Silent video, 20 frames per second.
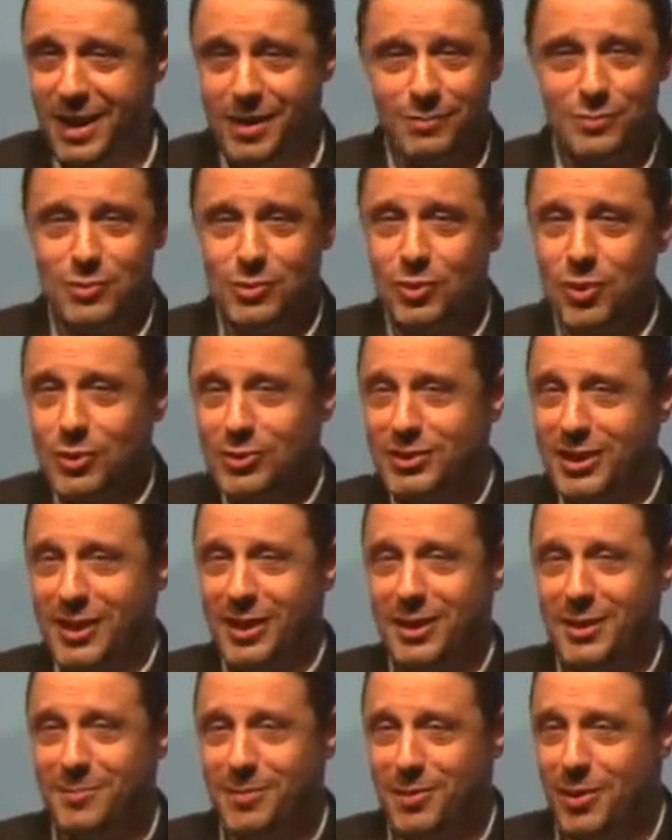am so
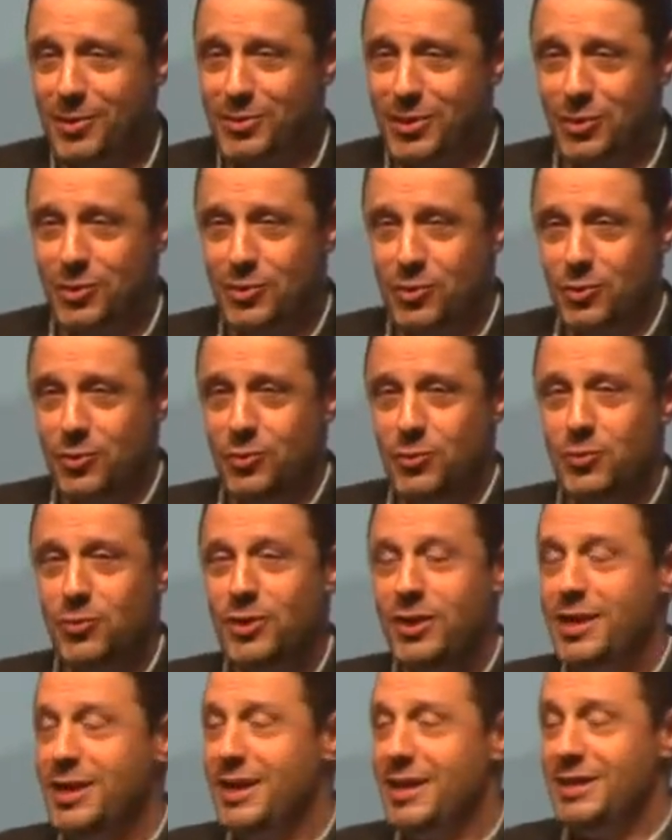excited about the new
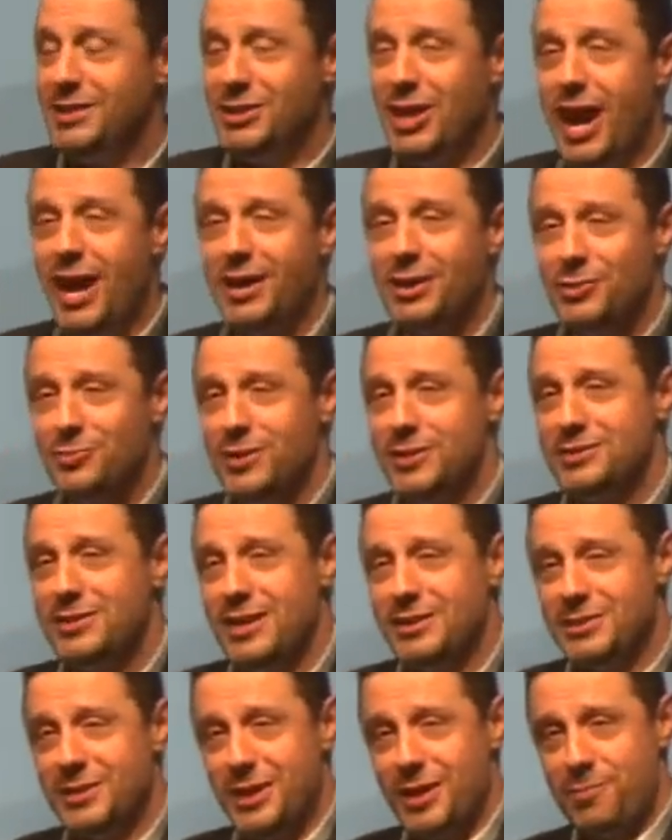Dynatrace
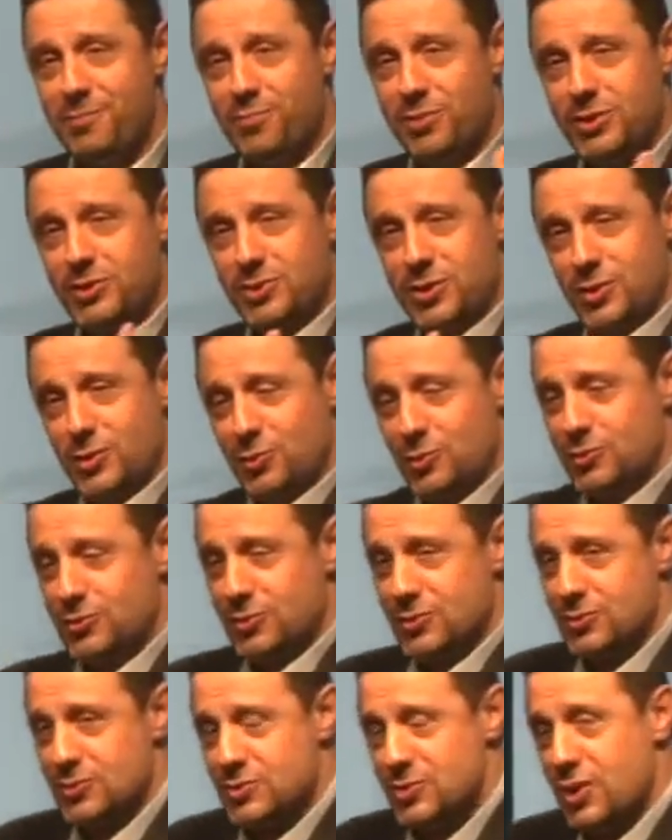that's going to bridge the
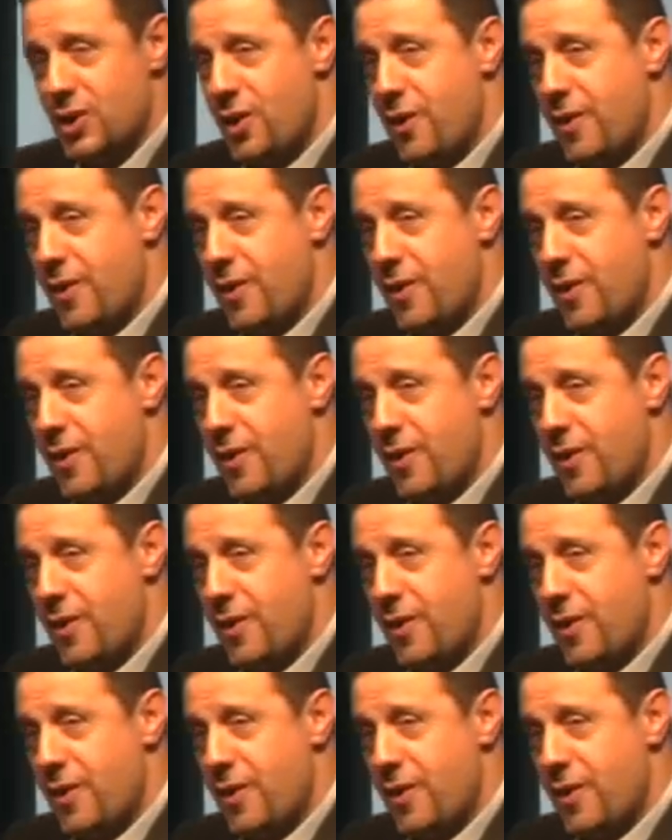users